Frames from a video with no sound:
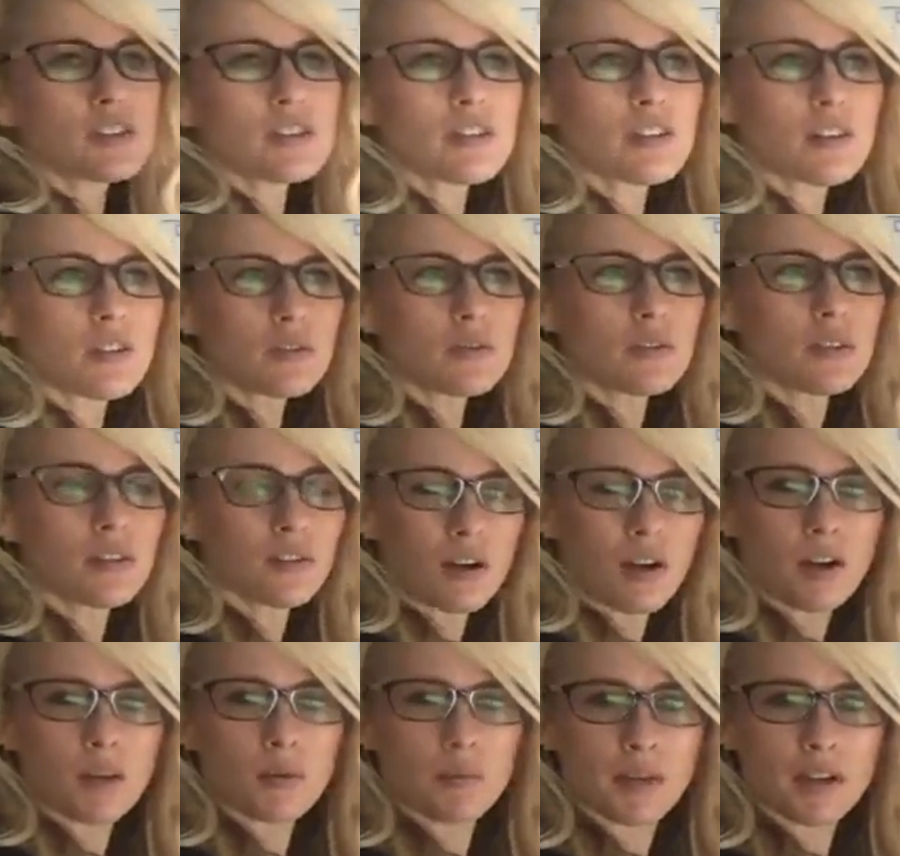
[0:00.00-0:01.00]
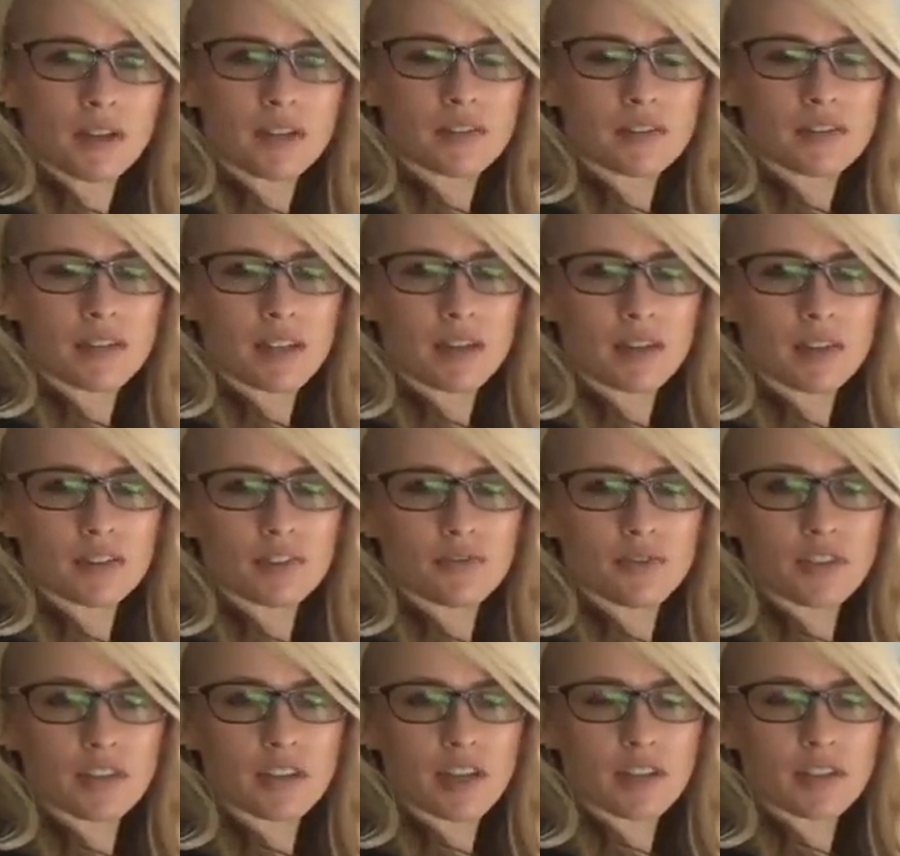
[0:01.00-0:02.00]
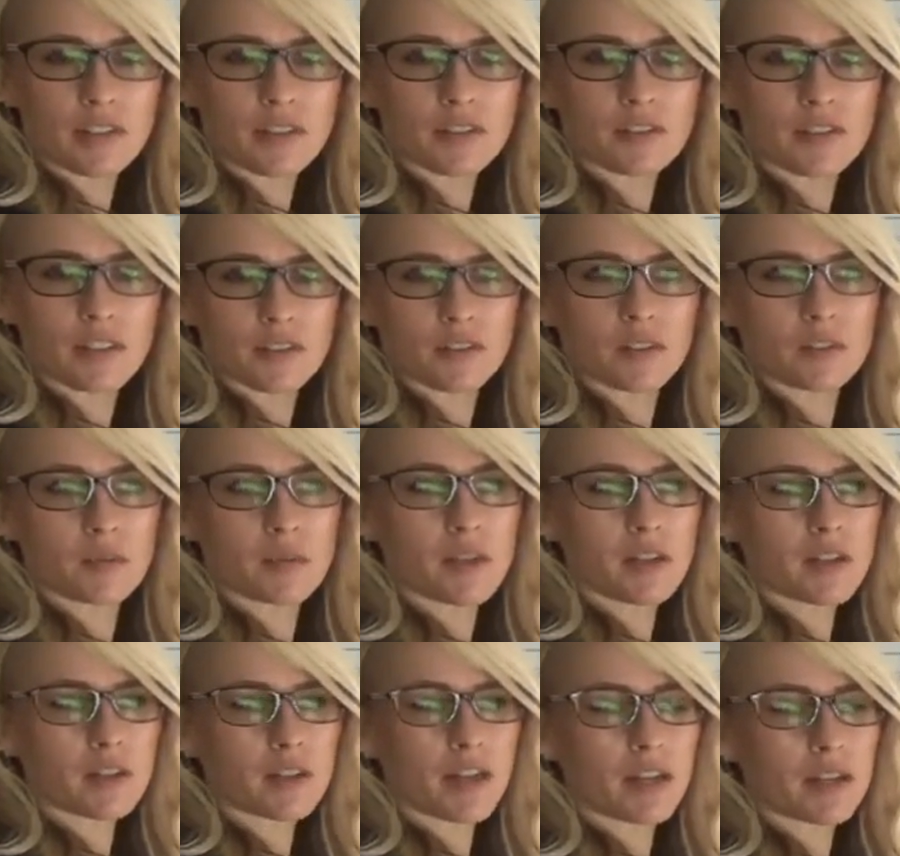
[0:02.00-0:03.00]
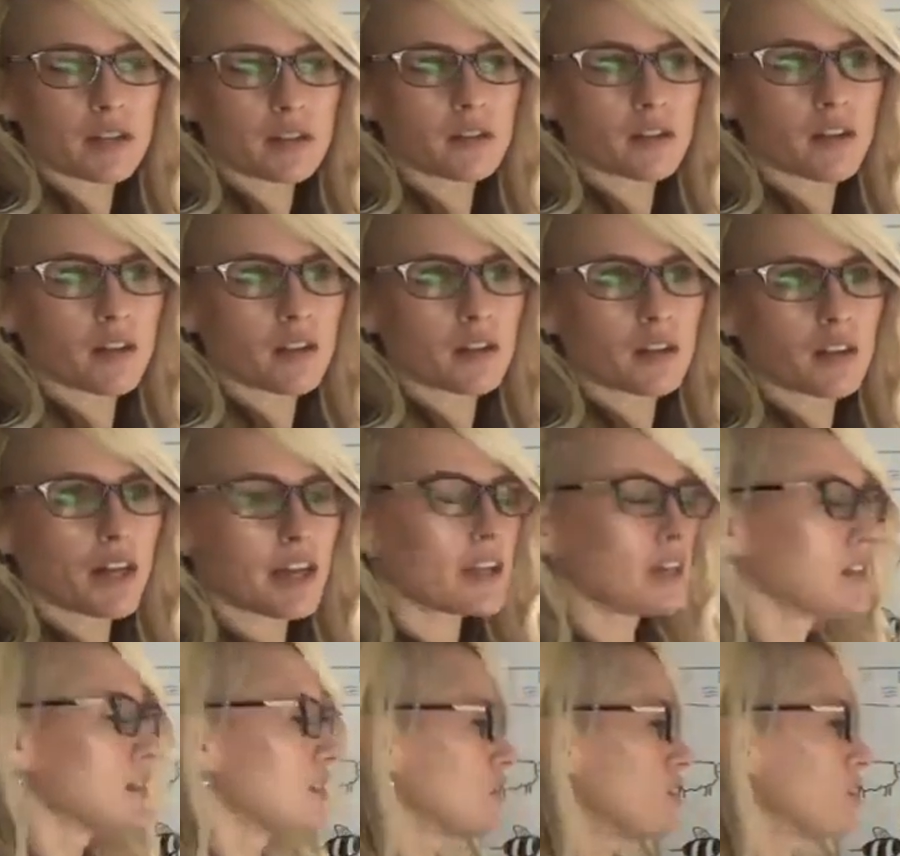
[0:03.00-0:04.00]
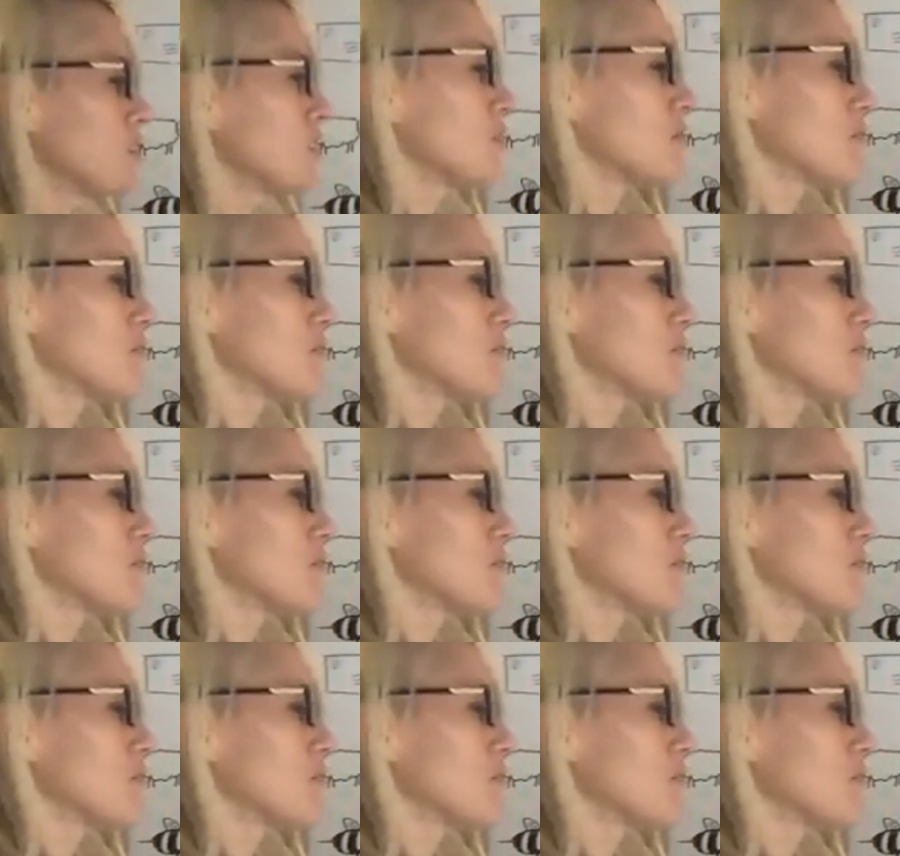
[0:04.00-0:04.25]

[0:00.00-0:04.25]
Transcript: though, there are pears that are different colors. That could be a lightish